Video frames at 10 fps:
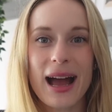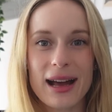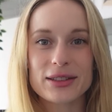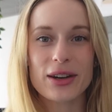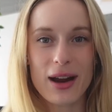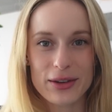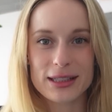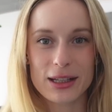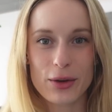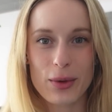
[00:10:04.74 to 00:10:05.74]
to answer every
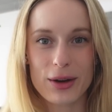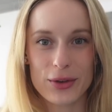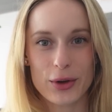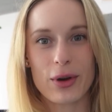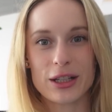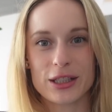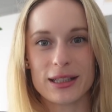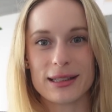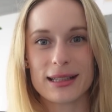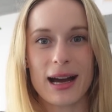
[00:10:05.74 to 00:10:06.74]
single one of your
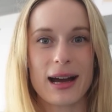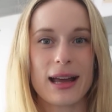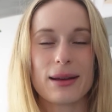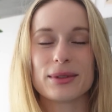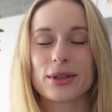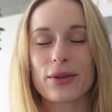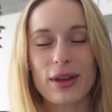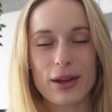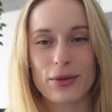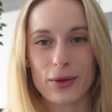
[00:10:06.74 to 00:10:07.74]
questions. I am so
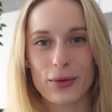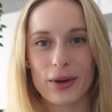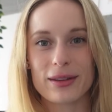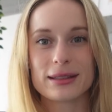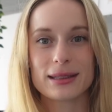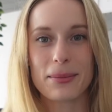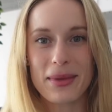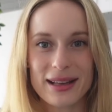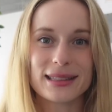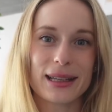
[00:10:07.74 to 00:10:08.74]
thankful for this
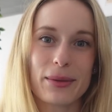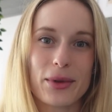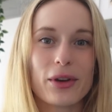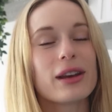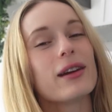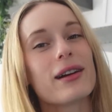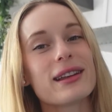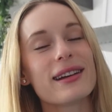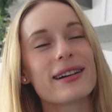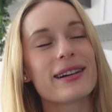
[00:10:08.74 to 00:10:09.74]
amazing community on
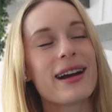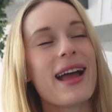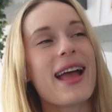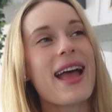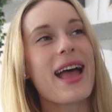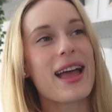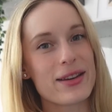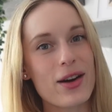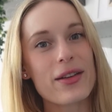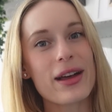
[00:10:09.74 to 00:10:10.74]
here.
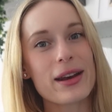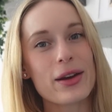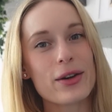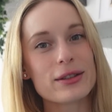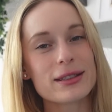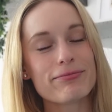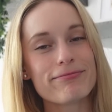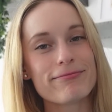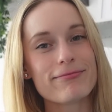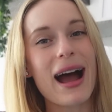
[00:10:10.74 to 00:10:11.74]
And on that note,
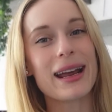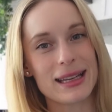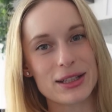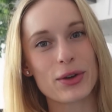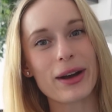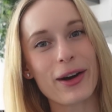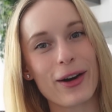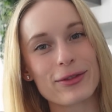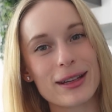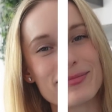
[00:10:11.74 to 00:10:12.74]
I need to go get
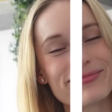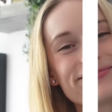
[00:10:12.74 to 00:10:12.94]
coffee.